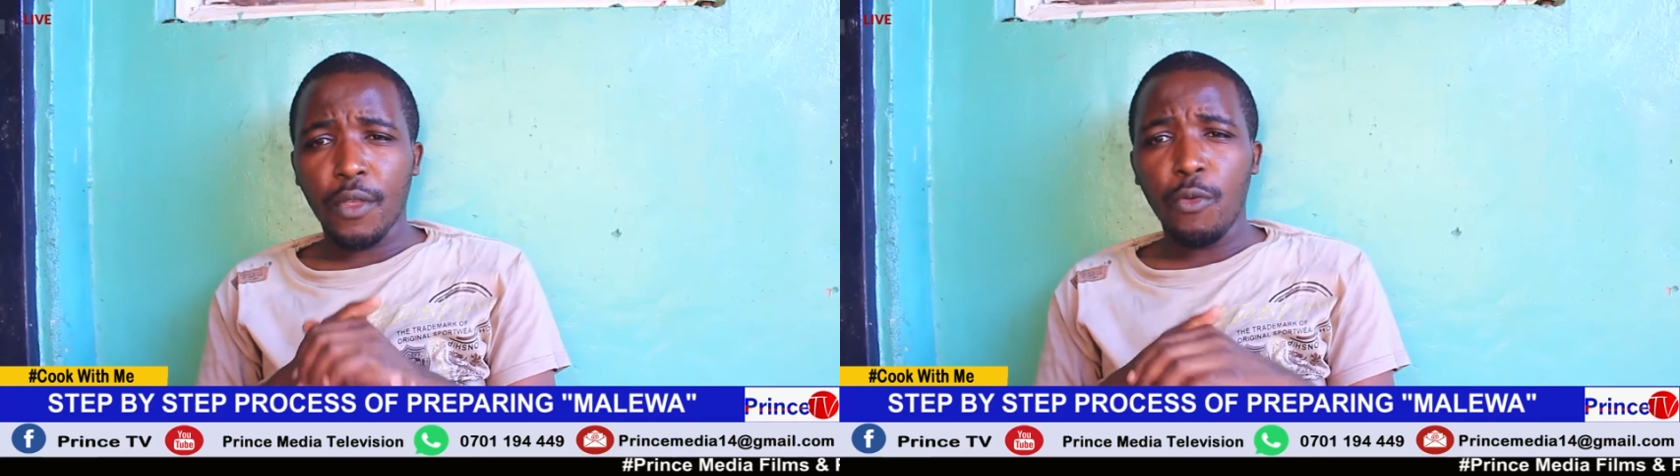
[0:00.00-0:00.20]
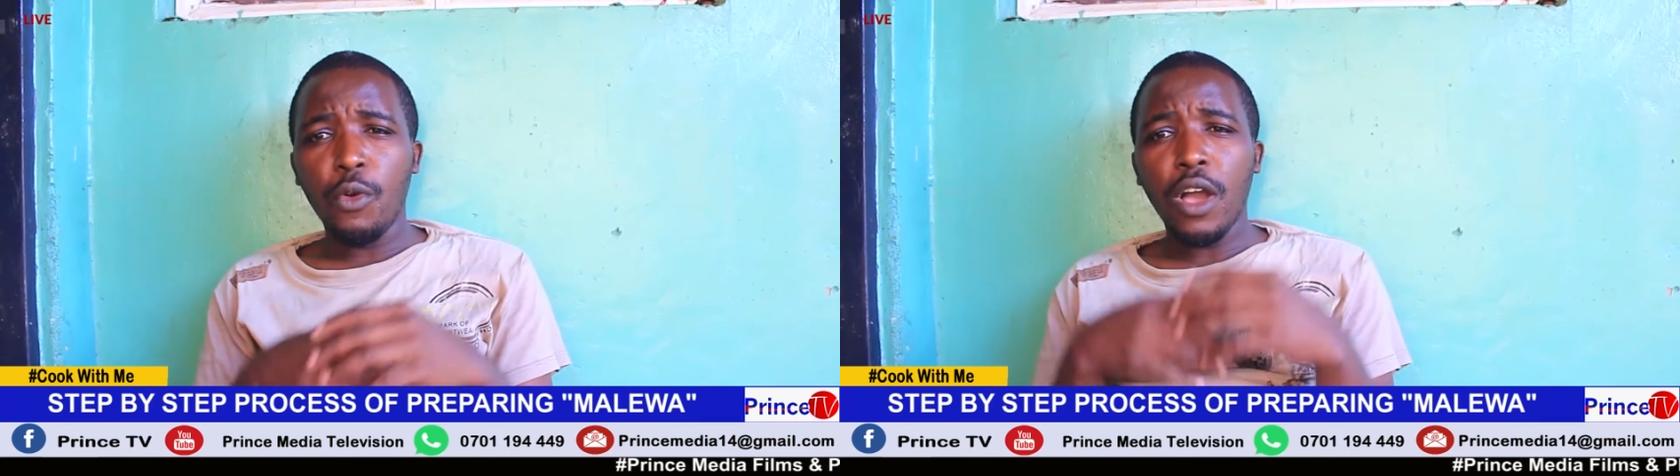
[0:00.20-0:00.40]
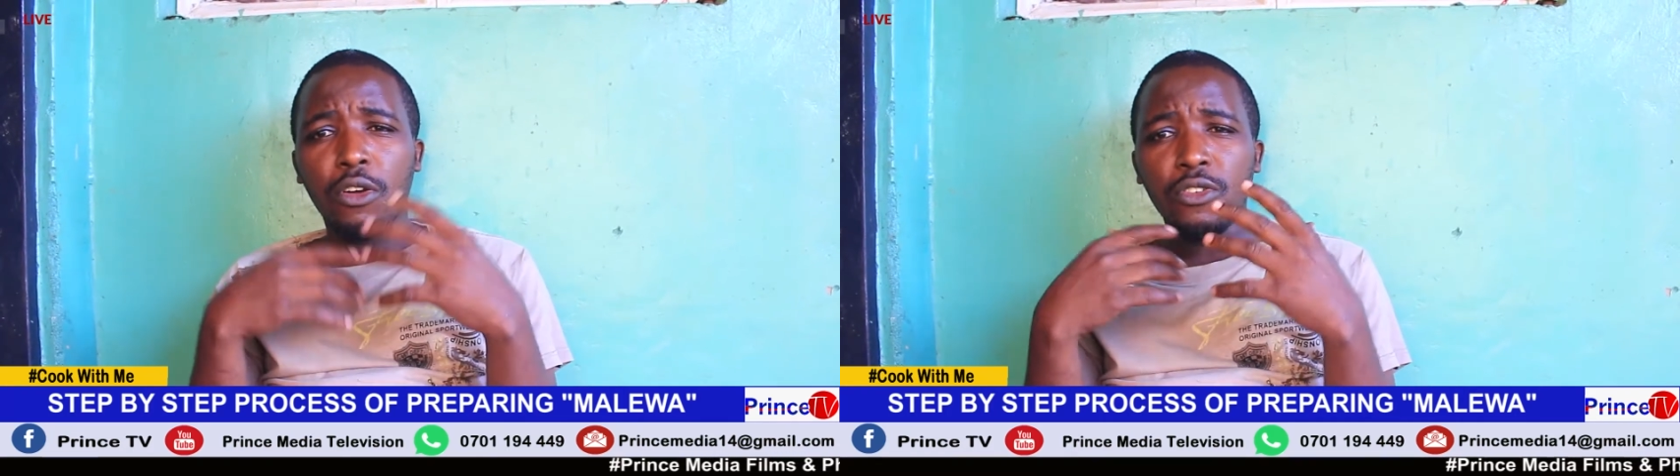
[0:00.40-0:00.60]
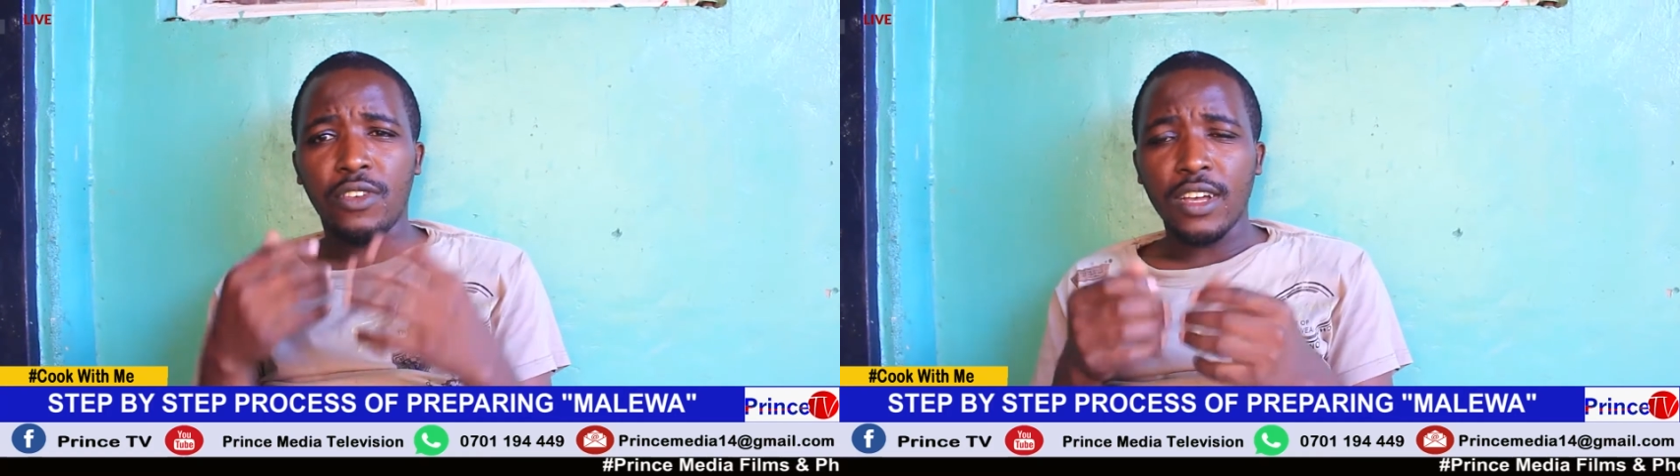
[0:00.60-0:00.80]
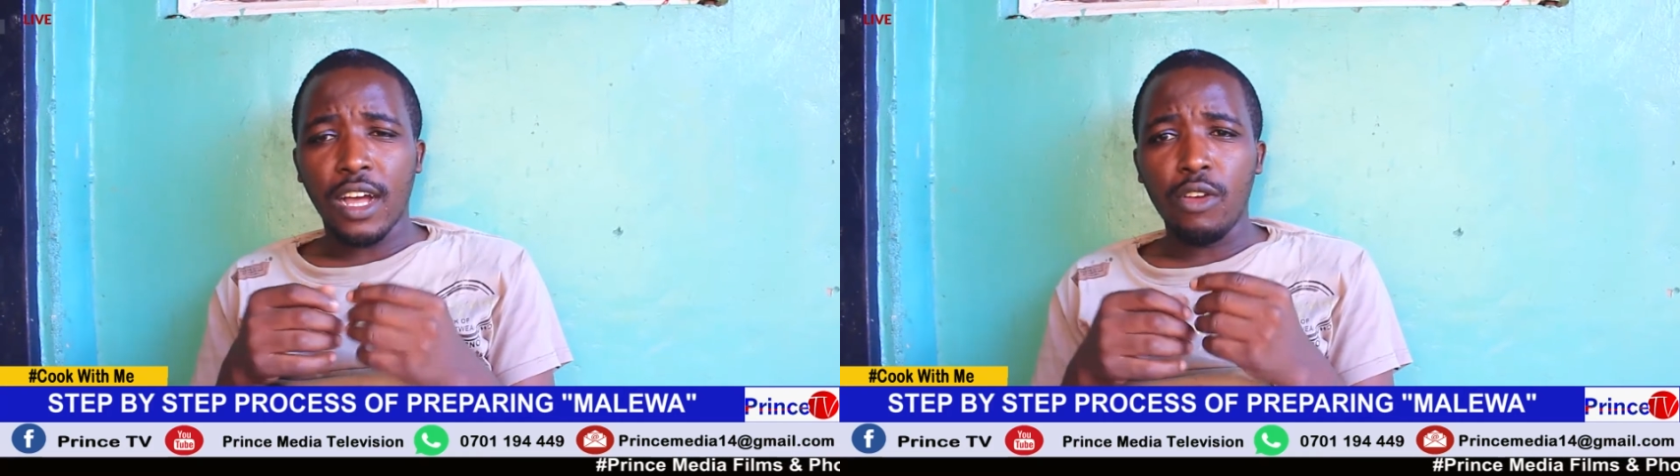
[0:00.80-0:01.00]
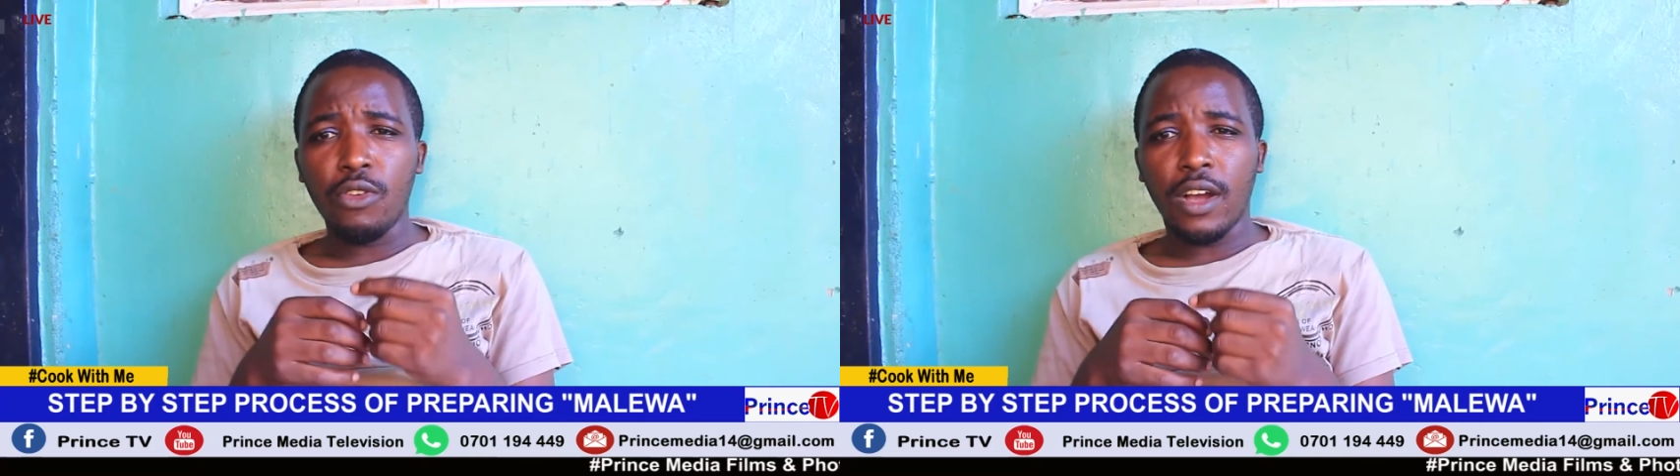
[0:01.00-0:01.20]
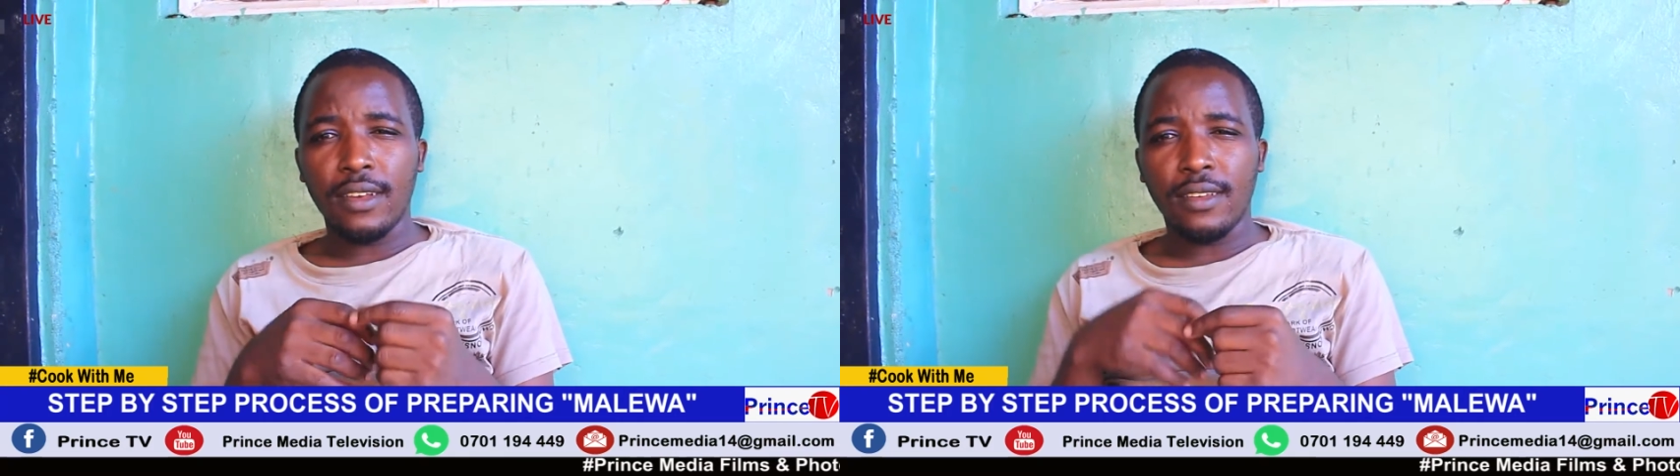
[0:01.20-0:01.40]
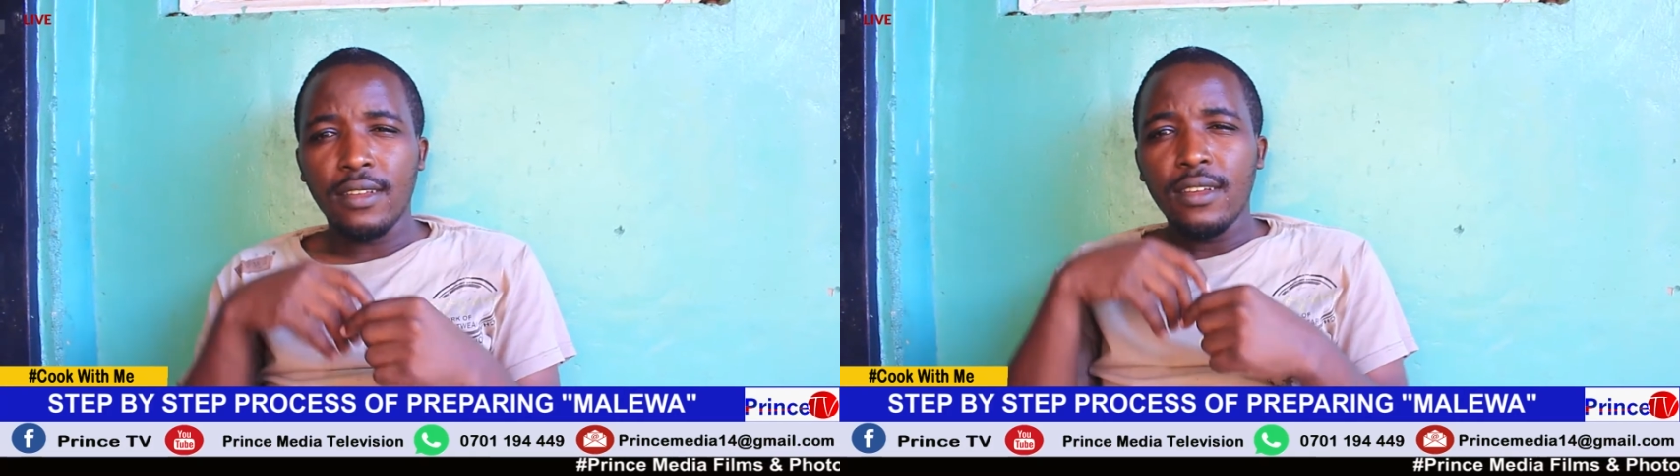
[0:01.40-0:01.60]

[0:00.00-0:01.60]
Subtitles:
we are going to take a look at